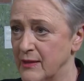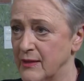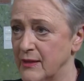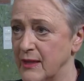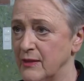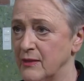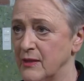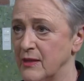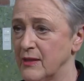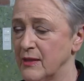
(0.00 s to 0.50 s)

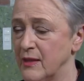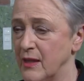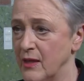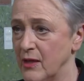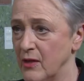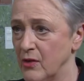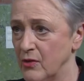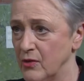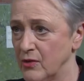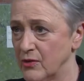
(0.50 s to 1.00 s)
since
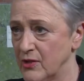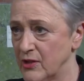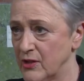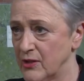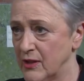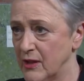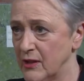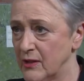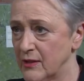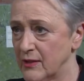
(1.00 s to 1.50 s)
the
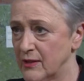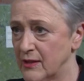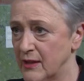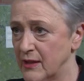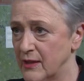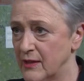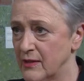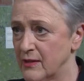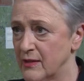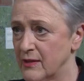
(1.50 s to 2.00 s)

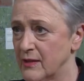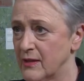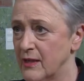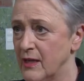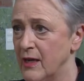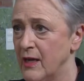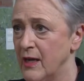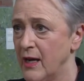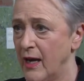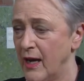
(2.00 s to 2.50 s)
hostilities
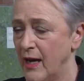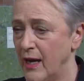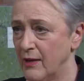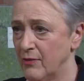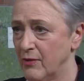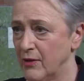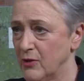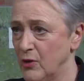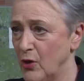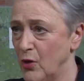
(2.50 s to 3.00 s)

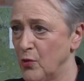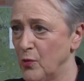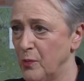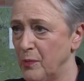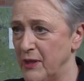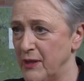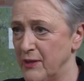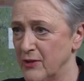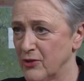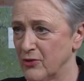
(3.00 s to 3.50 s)
and the no
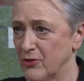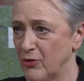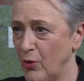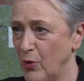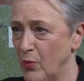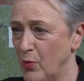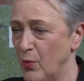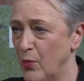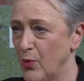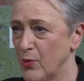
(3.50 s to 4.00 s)
peace,
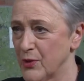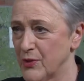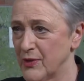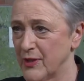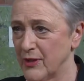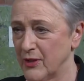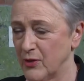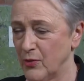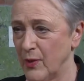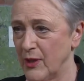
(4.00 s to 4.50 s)
no war
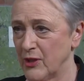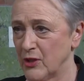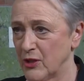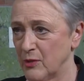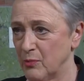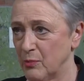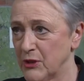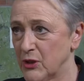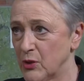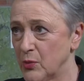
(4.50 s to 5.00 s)

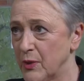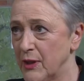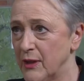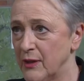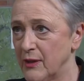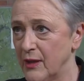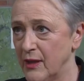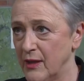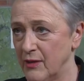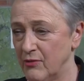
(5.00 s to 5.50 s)
situation
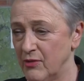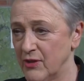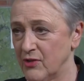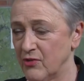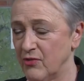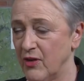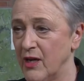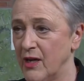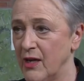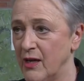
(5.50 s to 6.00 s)
between
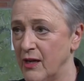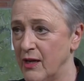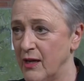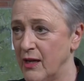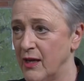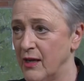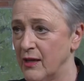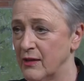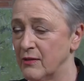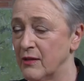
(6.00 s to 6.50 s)
Eritrea
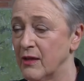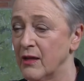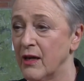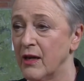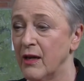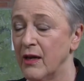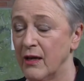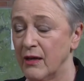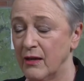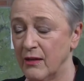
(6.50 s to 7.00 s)
and
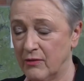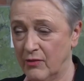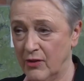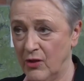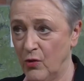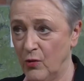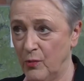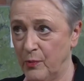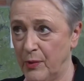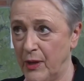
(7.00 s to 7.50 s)

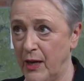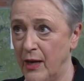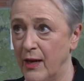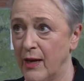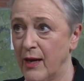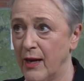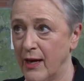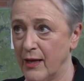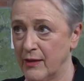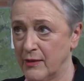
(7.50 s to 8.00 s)
Ethiopia
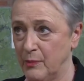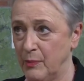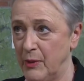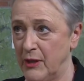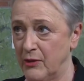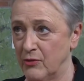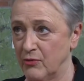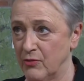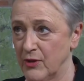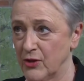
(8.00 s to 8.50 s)
has
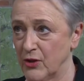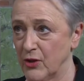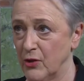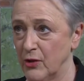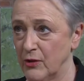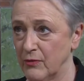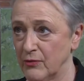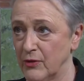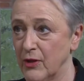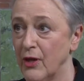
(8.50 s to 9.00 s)
been
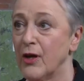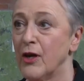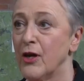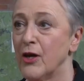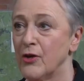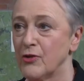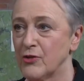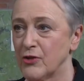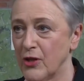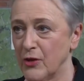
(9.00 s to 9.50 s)
resolved.
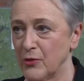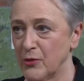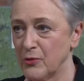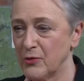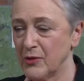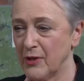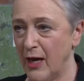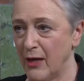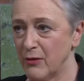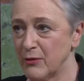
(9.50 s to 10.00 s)
So
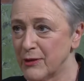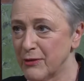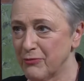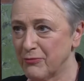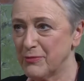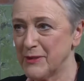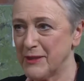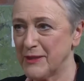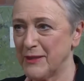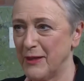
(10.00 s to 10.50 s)
now,
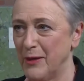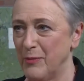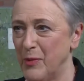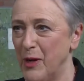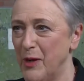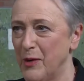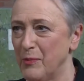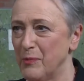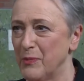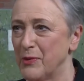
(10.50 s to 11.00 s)
if we sum
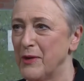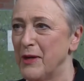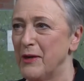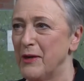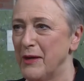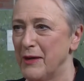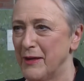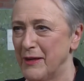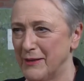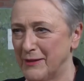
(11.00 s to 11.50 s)
up,
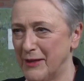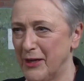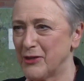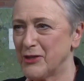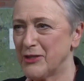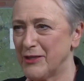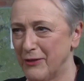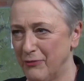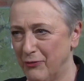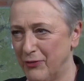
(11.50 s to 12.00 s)
it
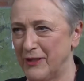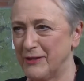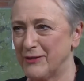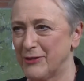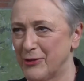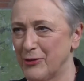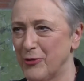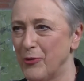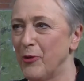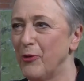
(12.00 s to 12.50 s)
actually
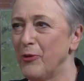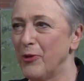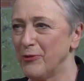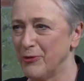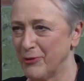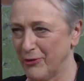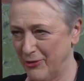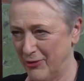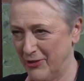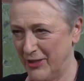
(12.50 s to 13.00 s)
fits all
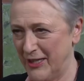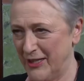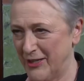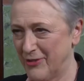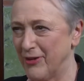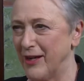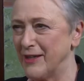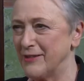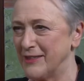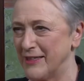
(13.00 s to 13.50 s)
the three
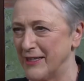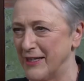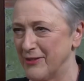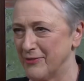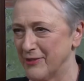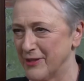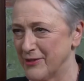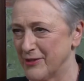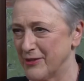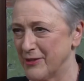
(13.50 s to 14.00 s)

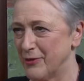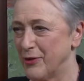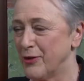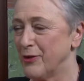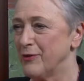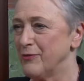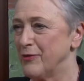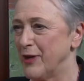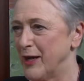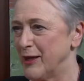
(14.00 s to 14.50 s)
criteria
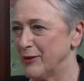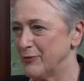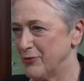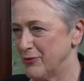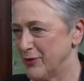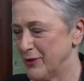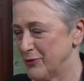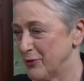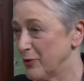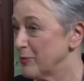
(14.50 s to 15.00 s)
of
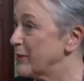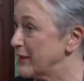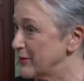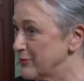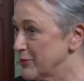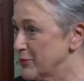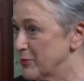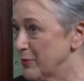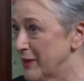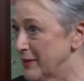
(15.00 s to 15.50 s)
Alfred
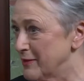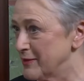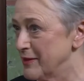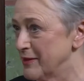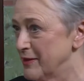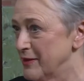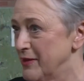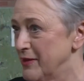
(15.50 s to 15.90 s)
Nobel's will